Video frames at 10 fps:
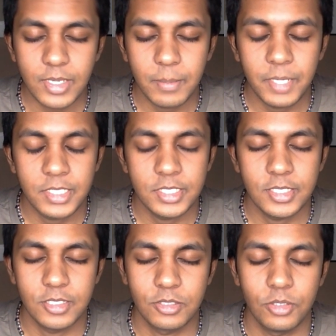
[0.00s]

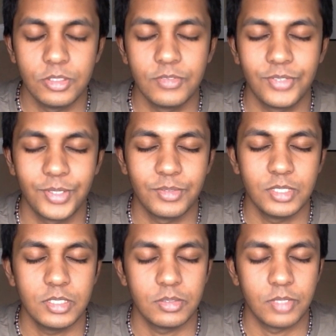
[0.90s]
Imagining these codes and
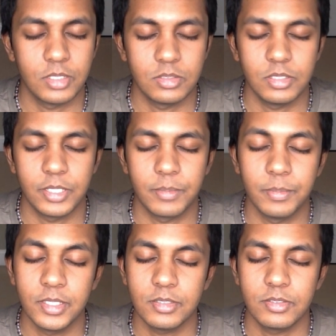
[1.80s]
frequencies around you like a
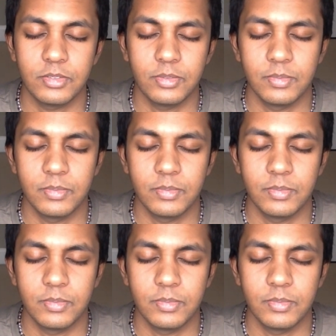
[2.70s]
mist.